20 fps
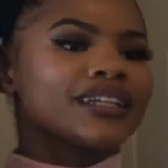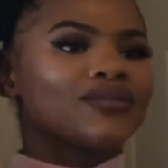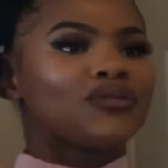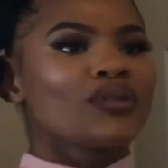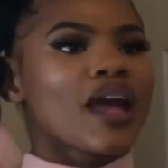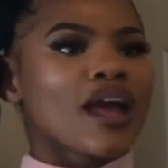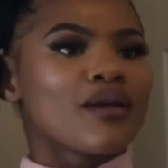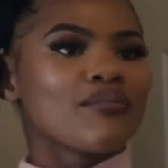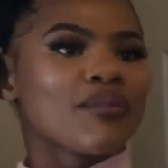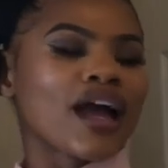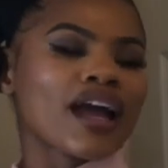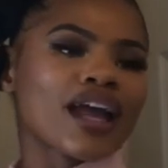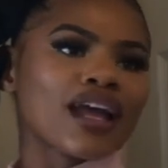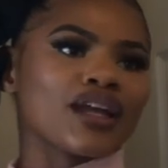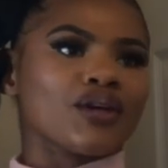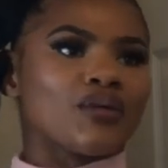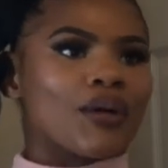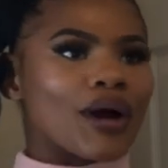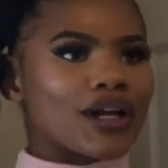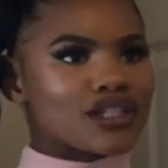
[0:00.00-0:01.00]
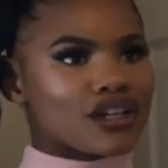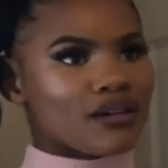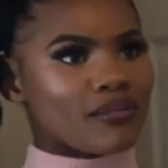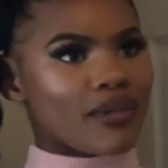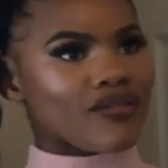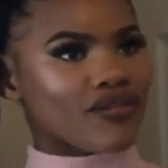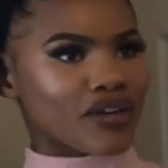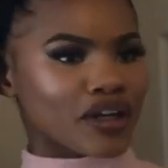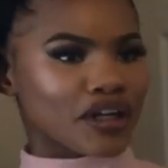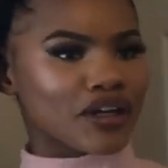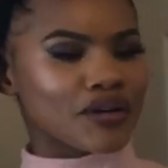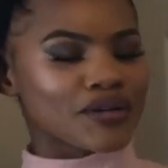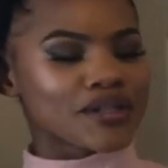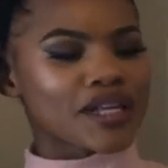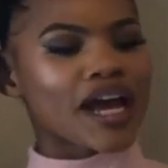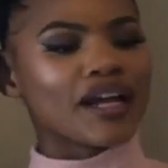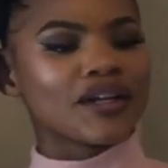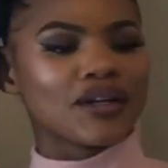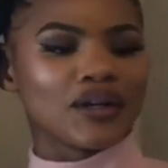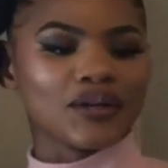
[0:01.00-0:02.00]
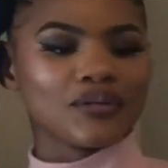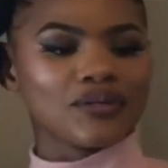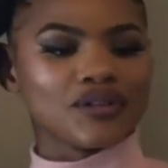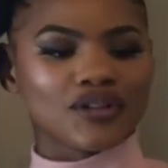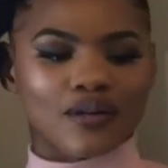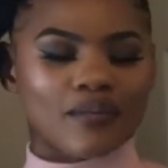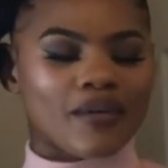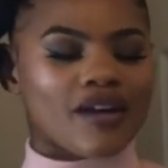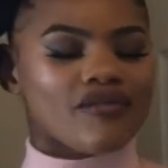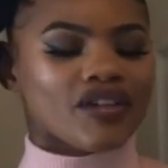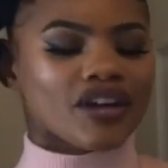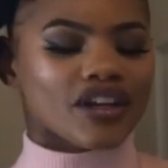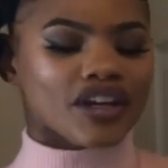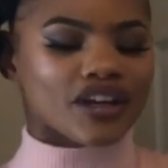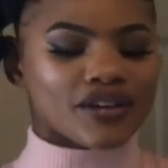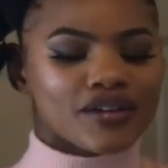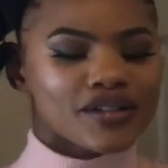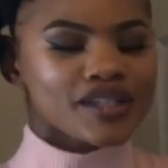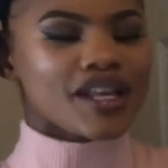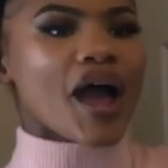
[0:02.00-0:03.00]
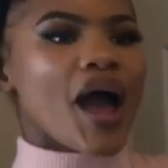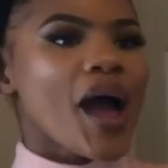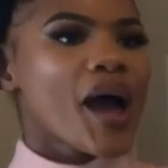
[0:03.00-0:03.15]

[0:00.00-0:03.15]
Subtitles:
If you came back and you watched all my videos, I know you enjoyed my videos.